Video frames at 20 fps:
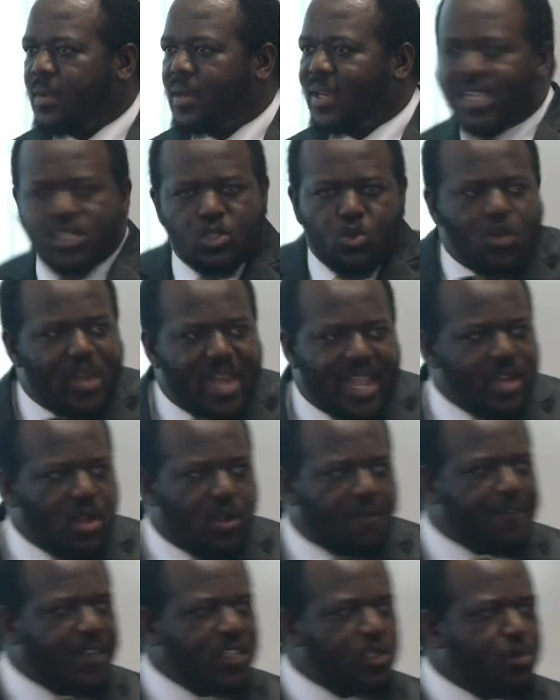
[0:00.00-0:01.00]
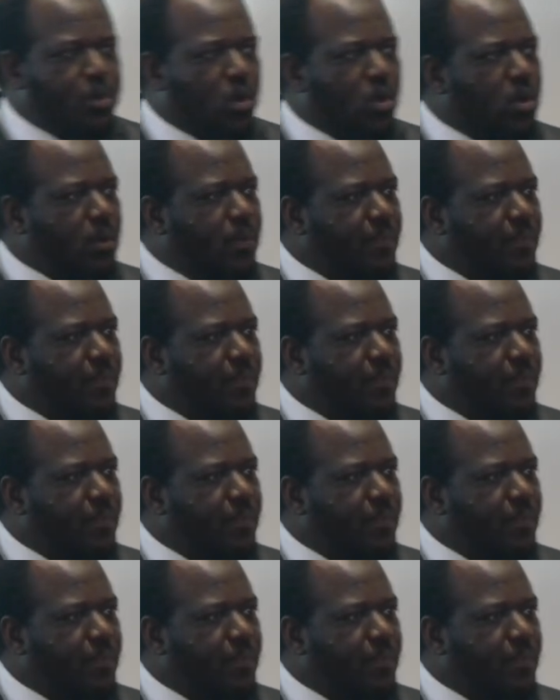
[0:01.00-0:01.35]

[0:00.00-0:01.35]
That's the whole idea of Facebook.